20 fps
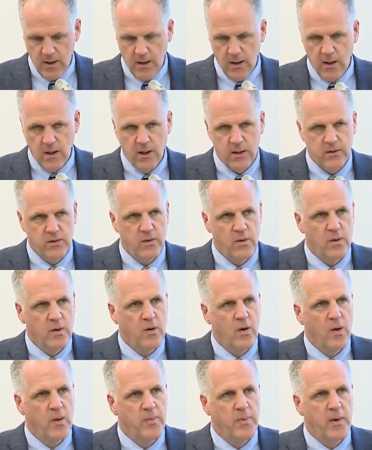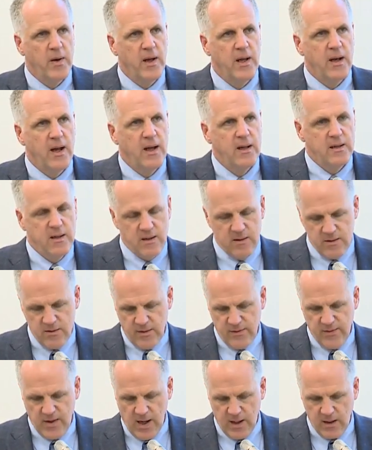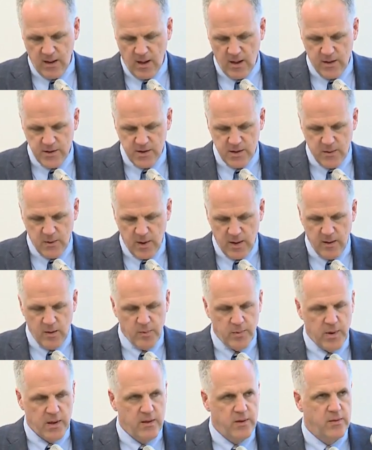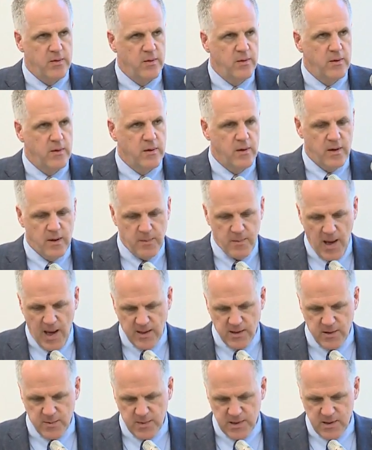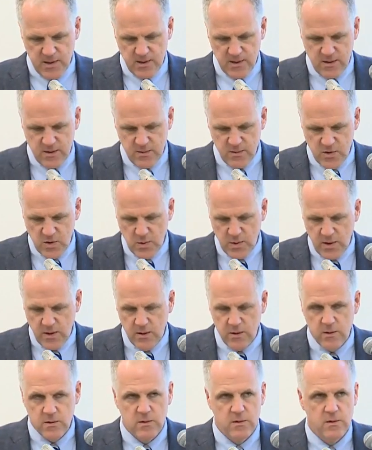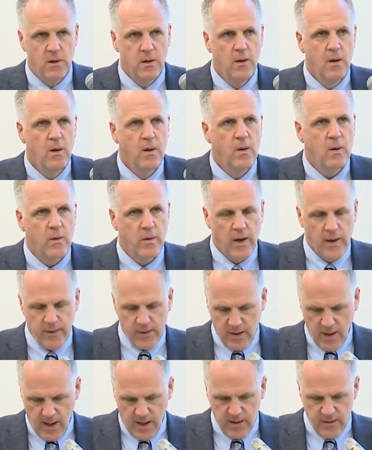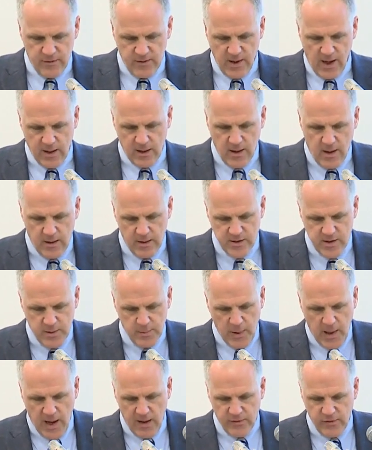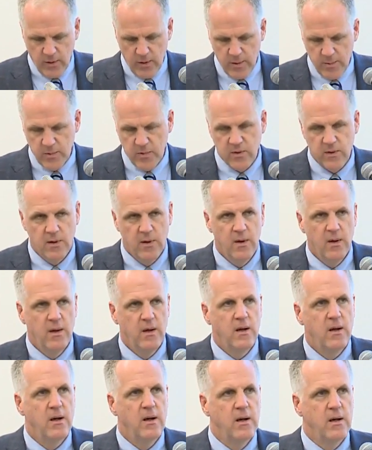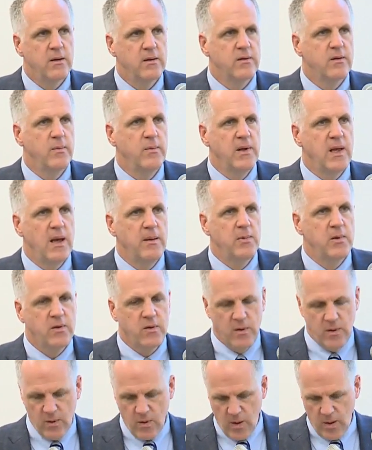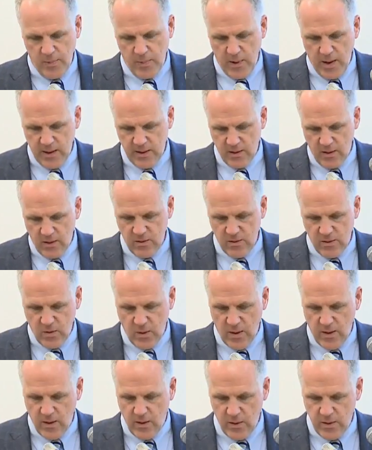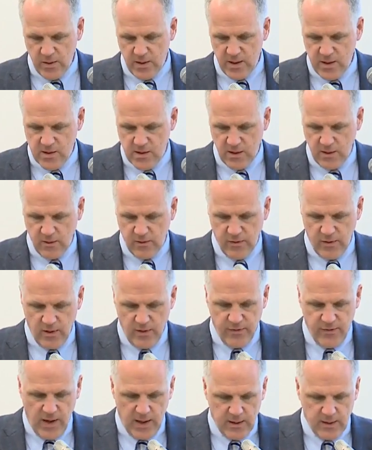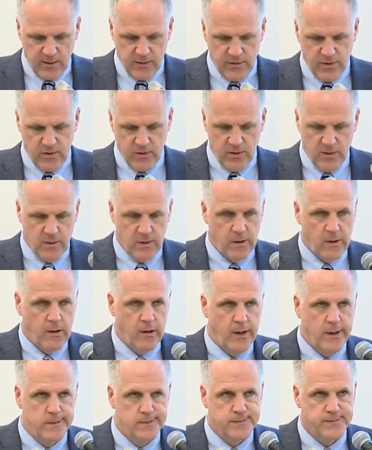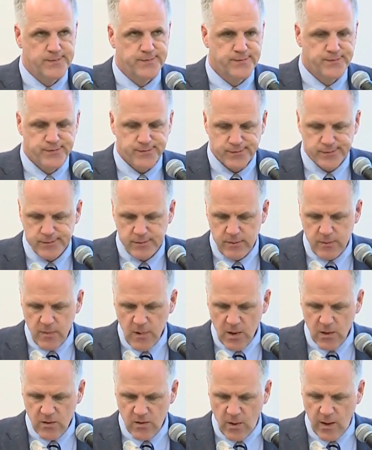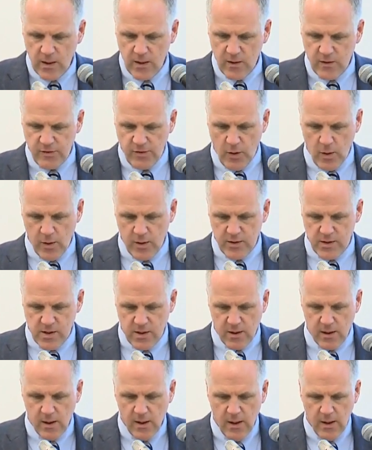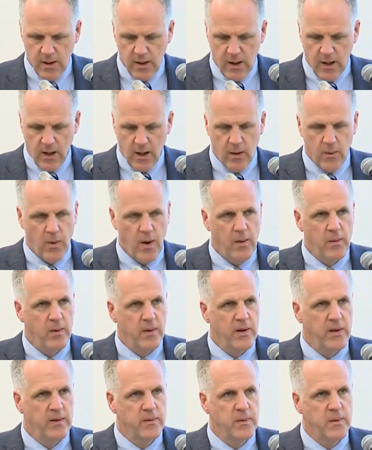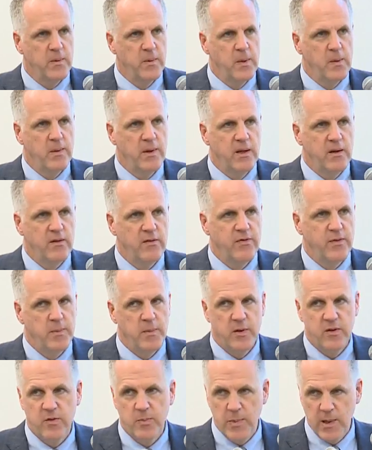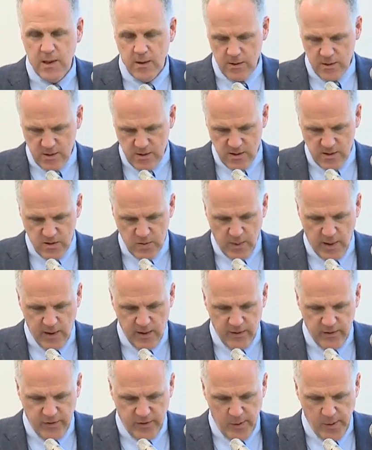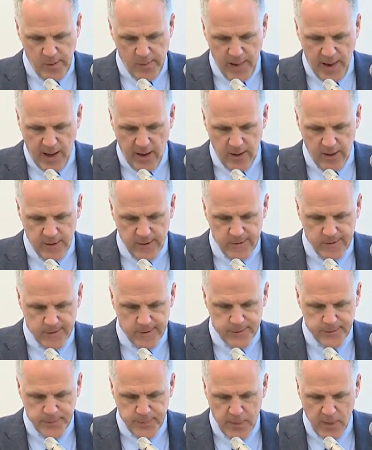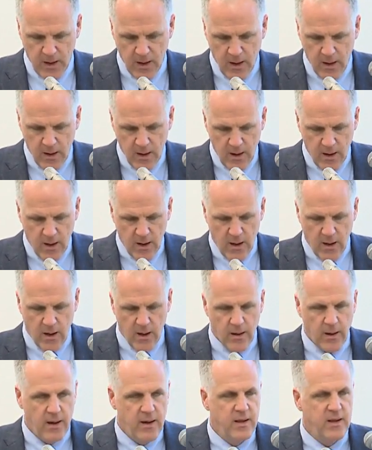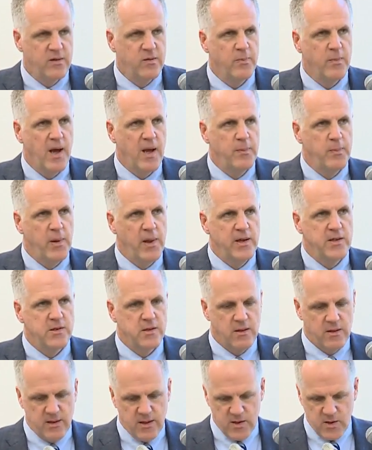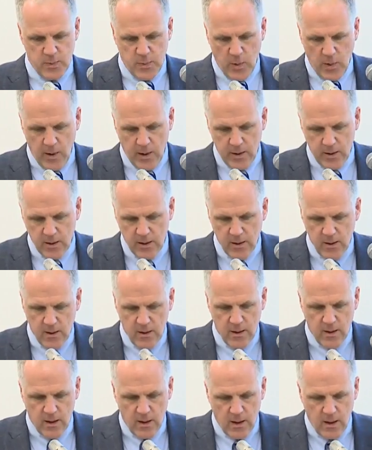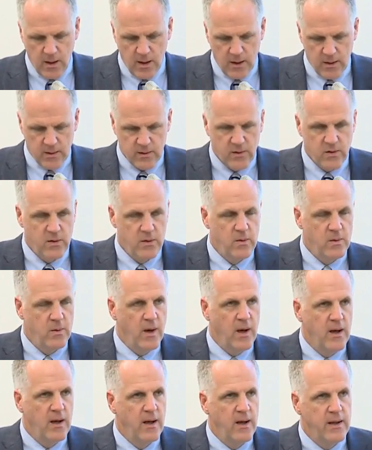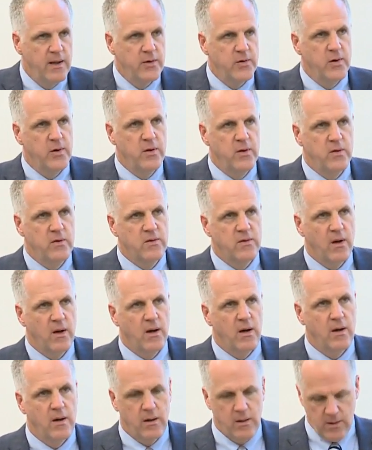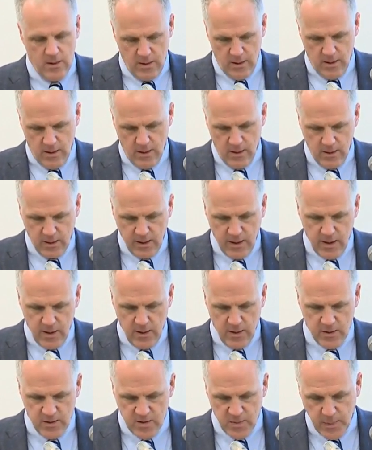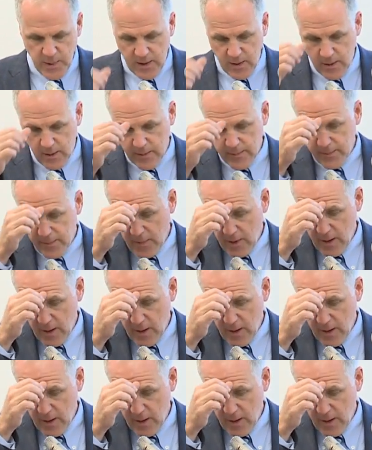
uh, to incorporate ideas of technology, whether it be through the learning management systems we use or other kind of technology platforms, uh, to be able to incorporate into our own teaching for effective student learning. So I look forward to uh, what we'll, we will hear from the speakers as well as from the panelists. Uh, it's my pleasure at this point uh, to introduce our uh, keynote speaker,